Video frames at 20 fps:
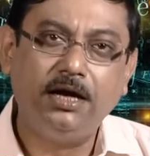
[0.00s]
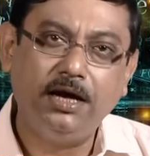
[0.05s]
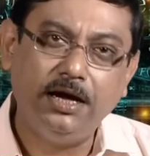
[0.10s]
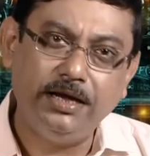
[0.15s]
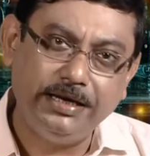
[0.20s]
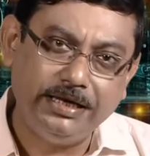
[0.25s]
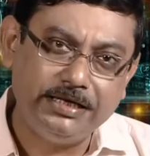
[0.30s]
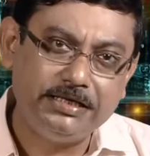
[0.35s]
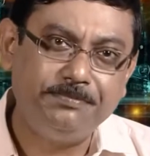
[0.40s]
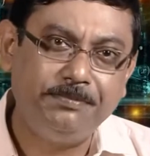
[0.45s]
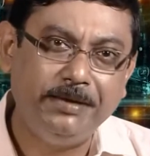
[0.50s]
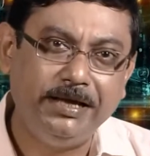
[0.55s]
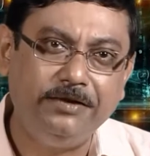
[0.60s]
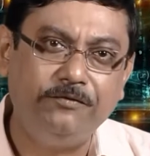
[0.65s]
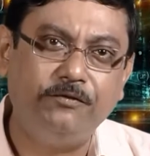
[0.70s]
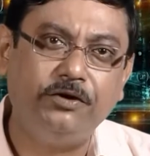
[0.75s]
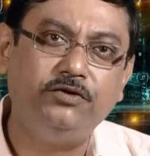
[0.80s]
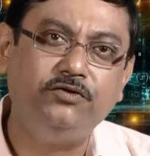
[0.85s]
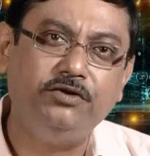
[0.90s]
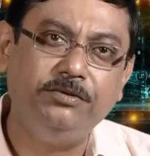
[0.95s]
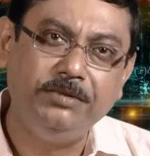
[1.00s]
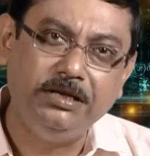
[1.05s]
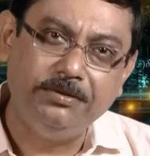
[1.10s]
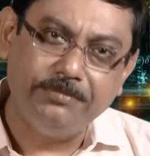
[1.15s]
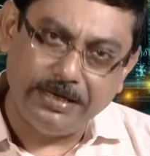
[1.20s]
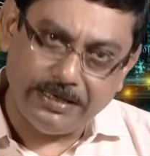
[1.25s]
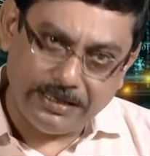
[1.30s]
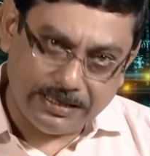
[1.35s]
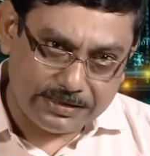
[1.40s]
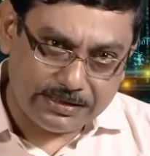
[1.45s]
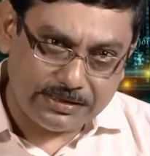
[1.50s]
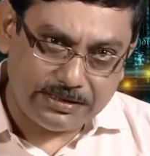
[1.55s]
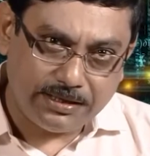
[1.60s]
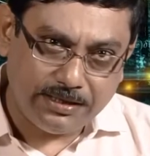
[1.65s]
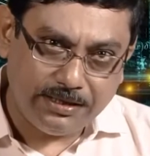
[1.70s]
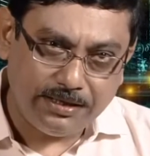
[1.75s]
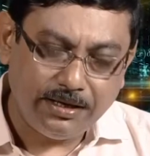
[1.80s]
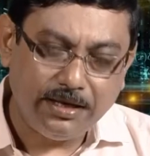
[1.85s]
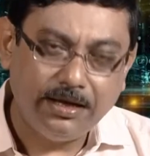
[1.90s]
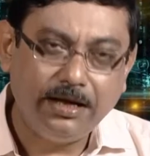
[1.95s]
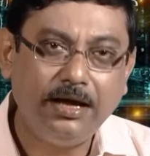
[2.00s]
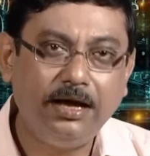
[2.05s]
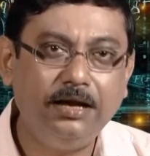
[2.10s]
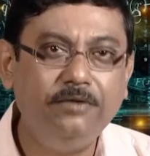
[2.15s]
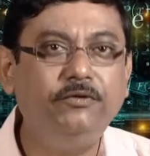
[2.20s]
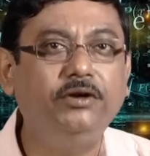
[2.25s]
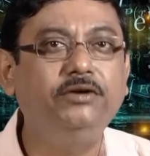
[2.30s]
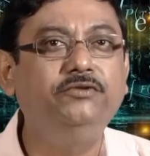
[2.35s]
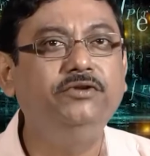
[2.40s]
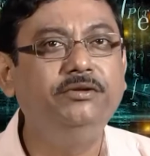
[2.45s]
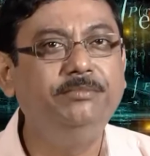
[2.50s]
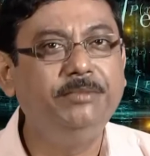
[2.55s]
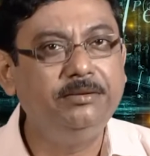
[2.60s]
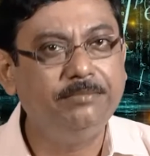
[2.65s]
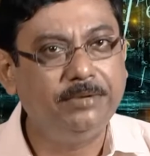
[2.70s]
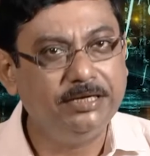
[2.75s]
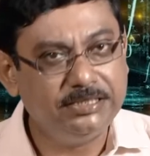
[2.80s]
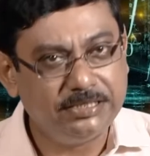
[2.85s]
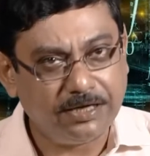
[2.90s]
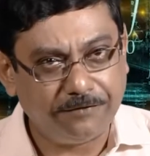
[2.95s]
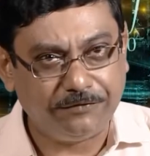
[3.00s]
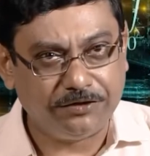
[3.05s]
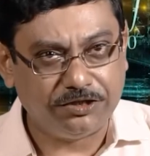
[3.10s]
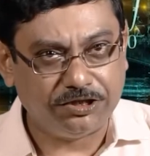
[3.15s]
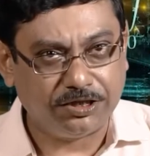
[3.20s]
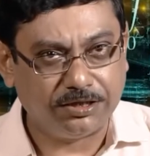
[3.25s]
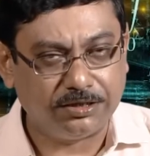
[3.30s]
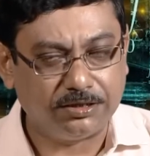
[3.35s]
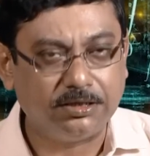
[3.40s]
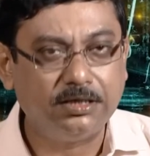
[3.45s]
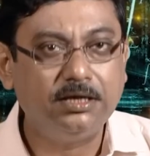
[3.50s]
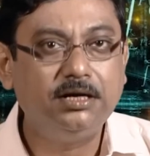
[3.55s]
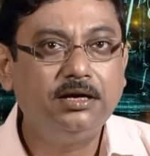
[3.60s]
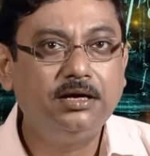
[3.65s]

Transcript: I'll explain what do we mean by necessary and what do we mean by sufficient.